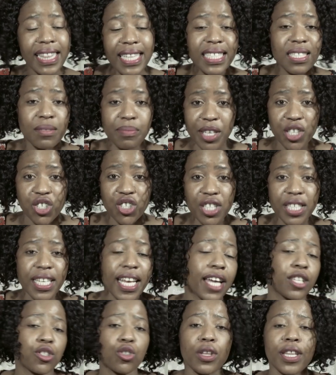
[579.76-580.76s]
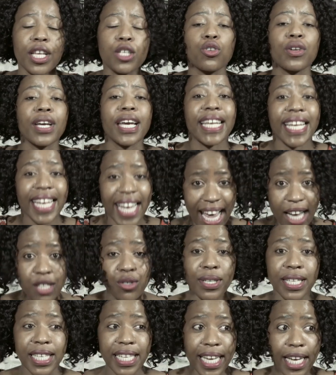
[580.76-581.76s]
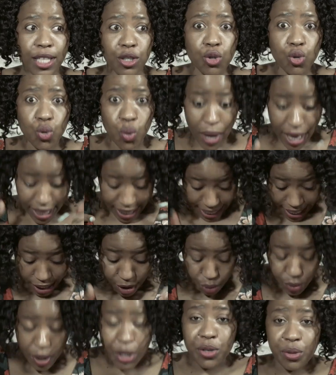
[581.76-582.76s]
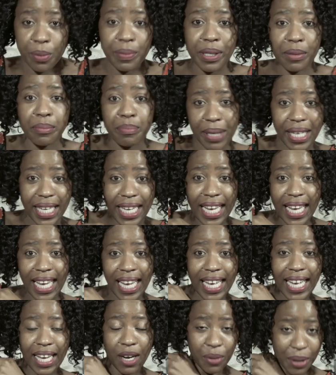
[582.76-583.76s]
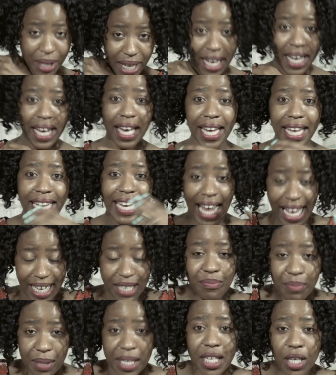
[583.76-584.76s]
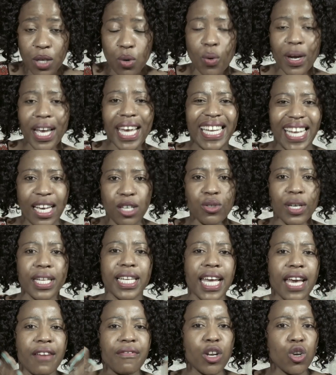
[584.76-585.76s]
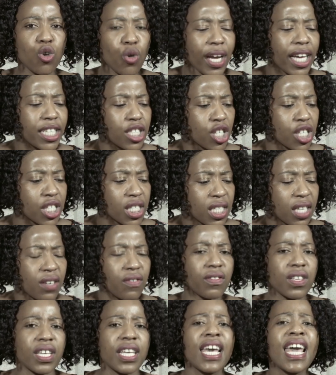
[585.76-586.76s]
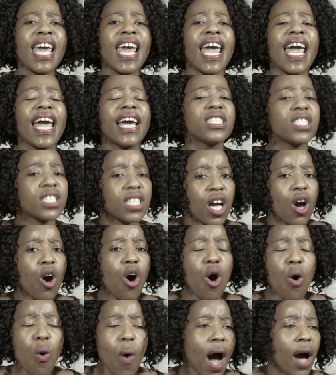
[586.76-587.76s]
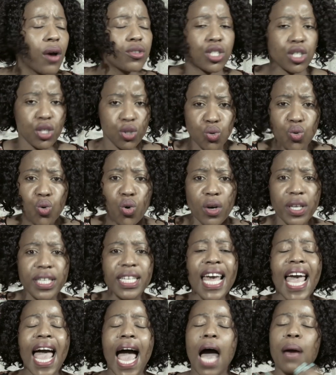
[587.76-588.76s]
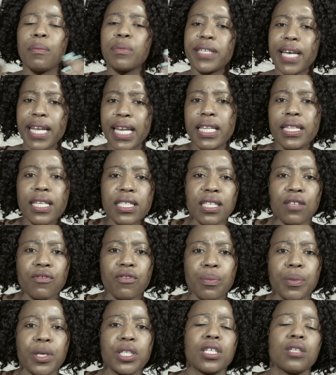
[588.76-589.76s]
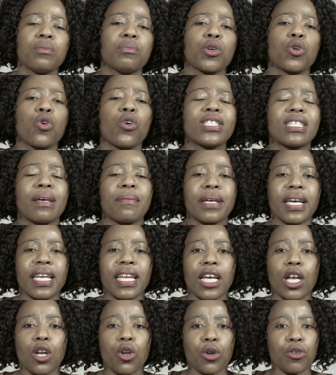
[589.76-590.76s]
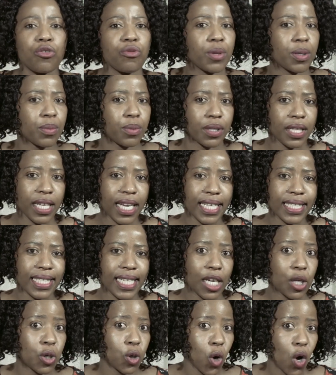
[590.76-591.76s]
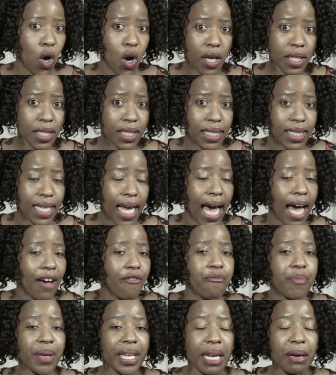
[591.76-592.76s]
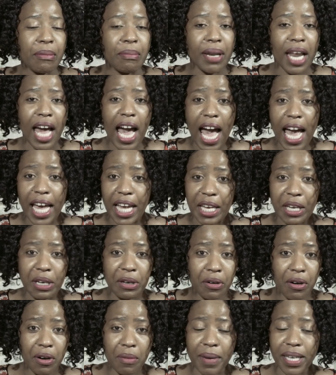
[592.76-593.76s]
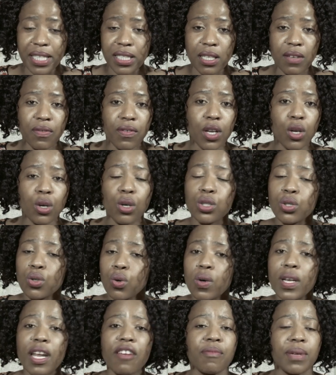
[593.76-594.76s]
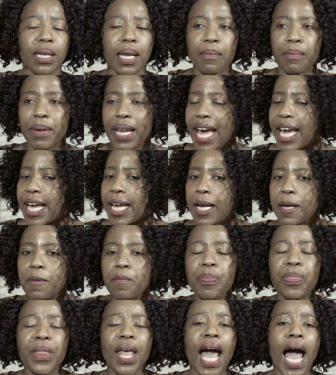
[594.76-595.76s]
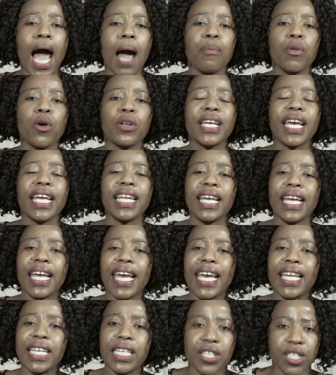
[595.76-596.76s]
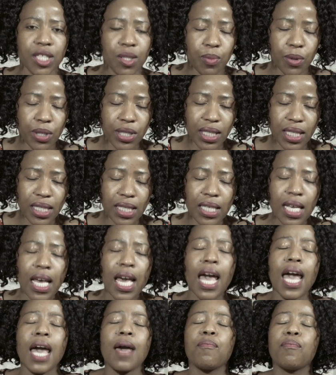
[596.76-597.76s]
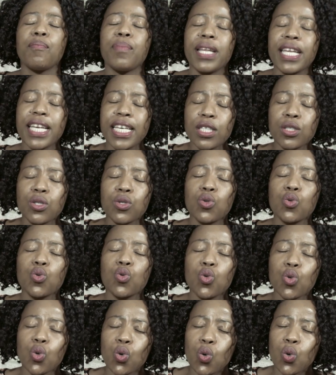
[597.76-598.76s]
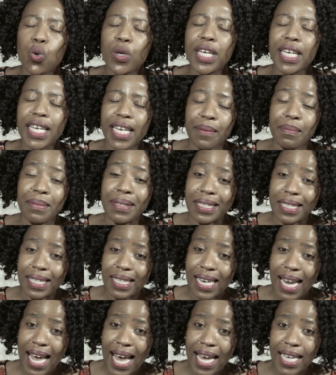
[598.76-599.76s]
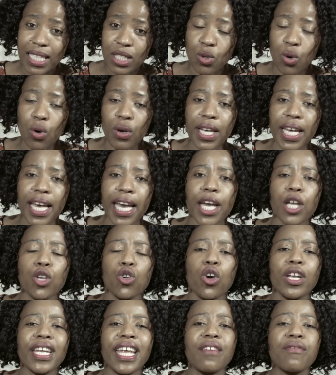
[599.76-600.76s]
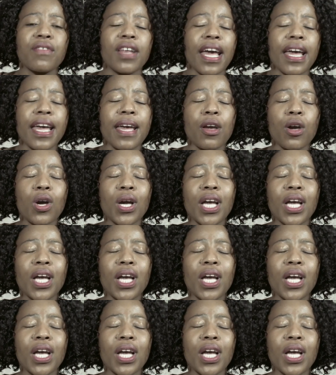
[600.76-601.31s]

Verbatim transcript: this machine so that you can actually get to an actual human being, okay, like me, who can actually have a look at your CV and say, oh wow, she's good. I'm sharing this information because I'm getting a lot of people that are saying, "Noks, I've been applying, girl, my CV looks good, I've been applying. I'm not getting any responses. Please do hear me right, okay? Not every